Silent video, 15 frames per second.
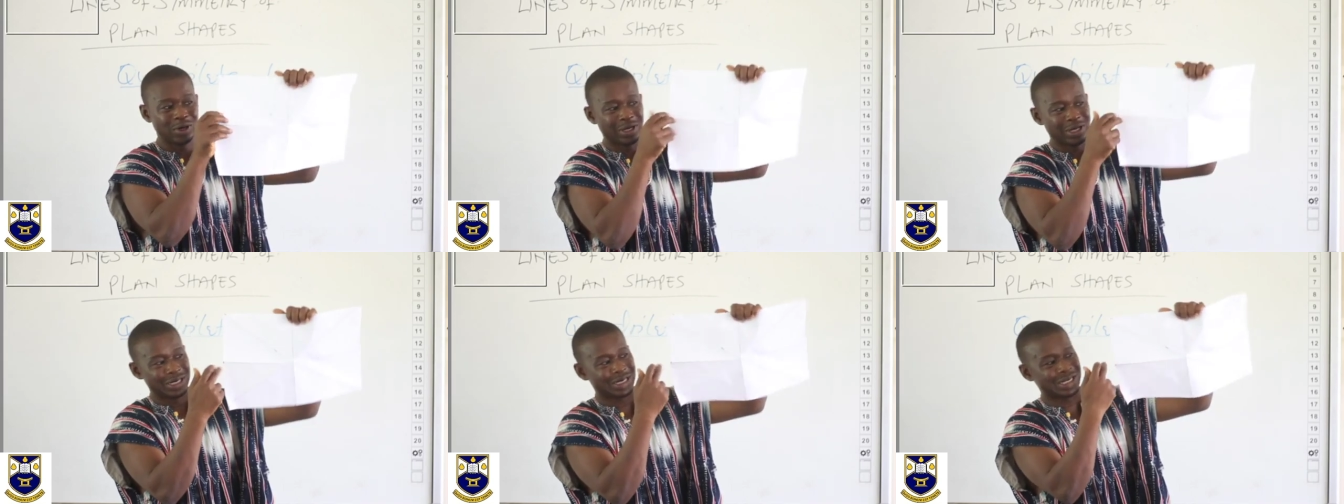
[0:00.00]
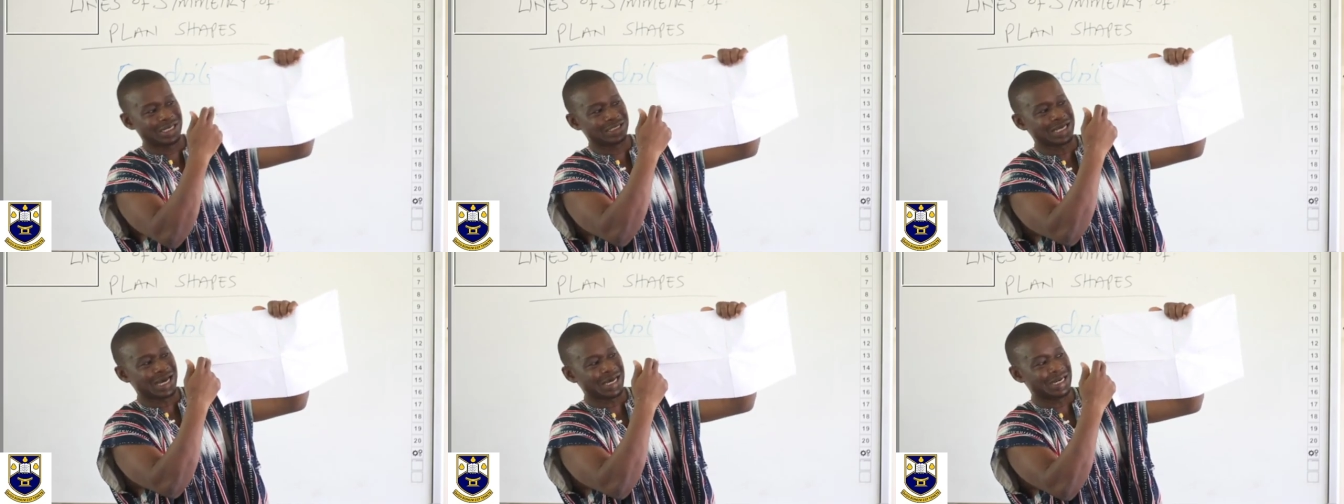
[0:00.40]
This
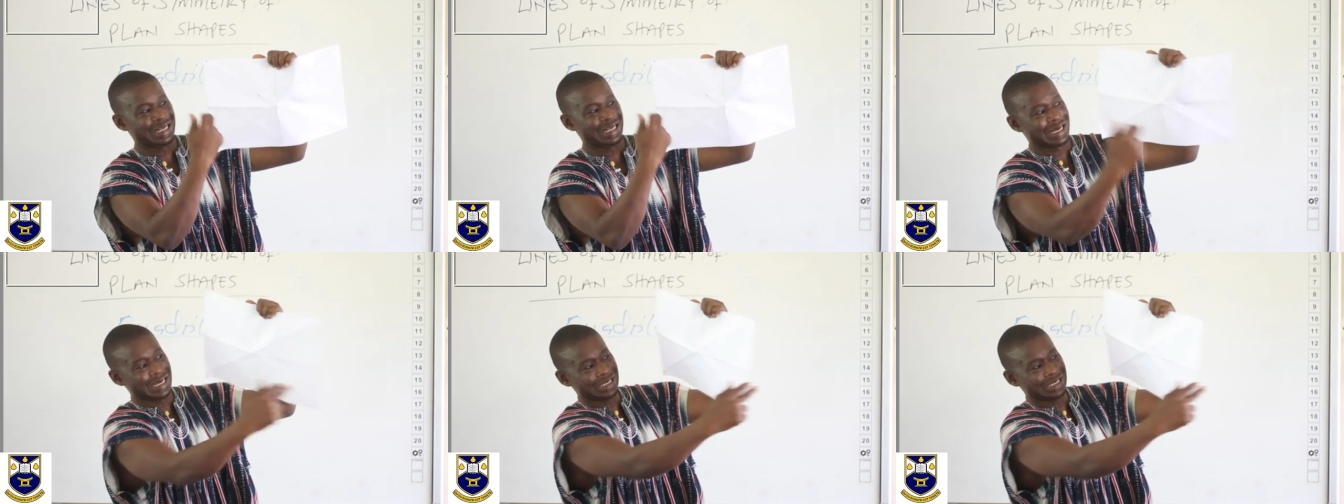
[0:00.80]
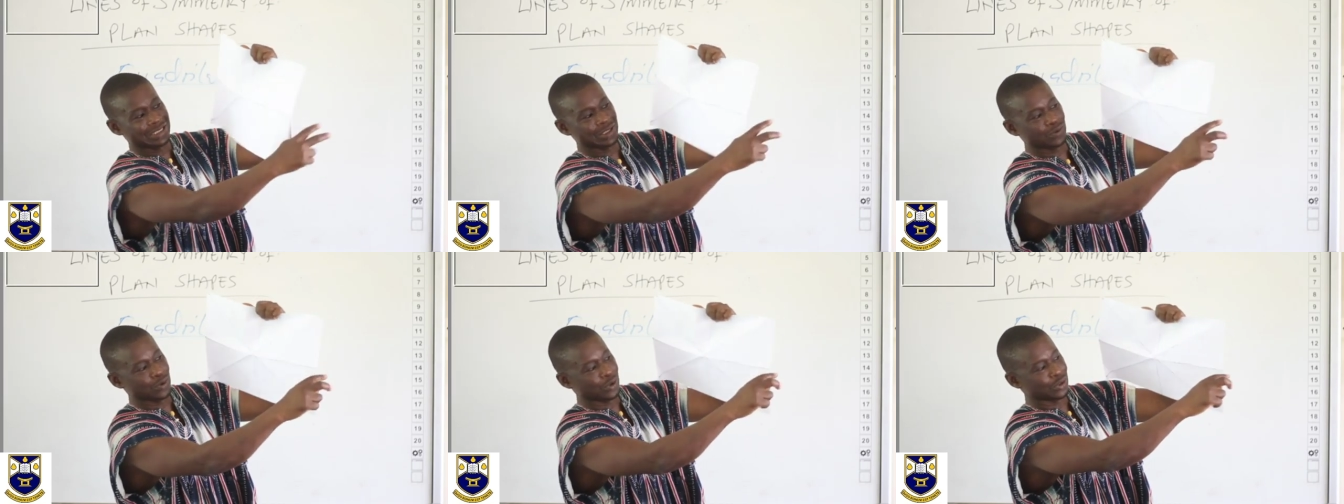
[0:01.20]
side here is
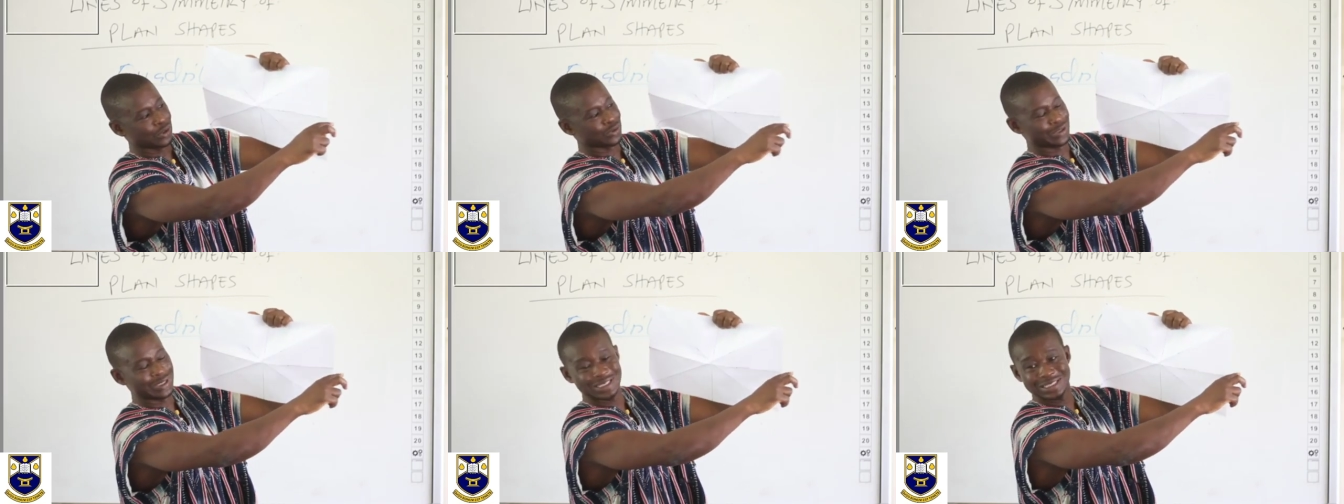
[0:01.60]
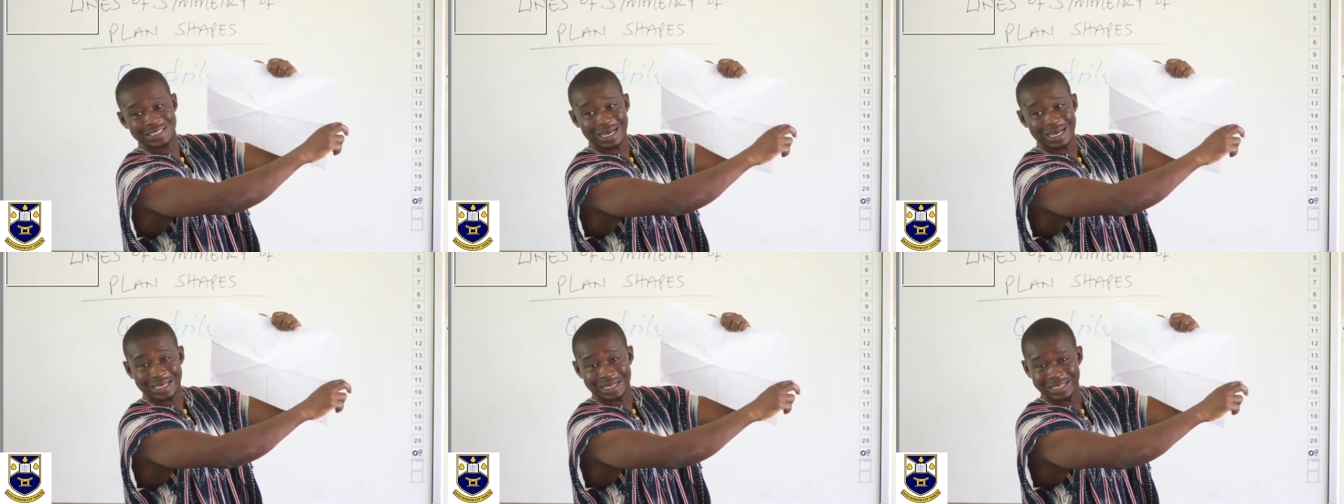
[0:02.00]
equal to this
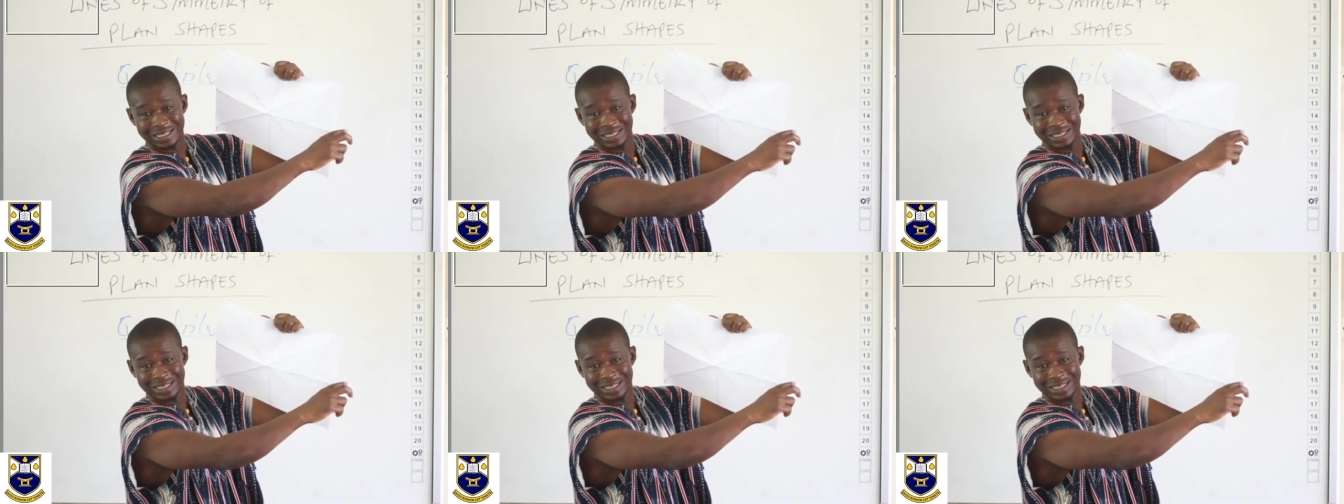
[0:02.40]
side.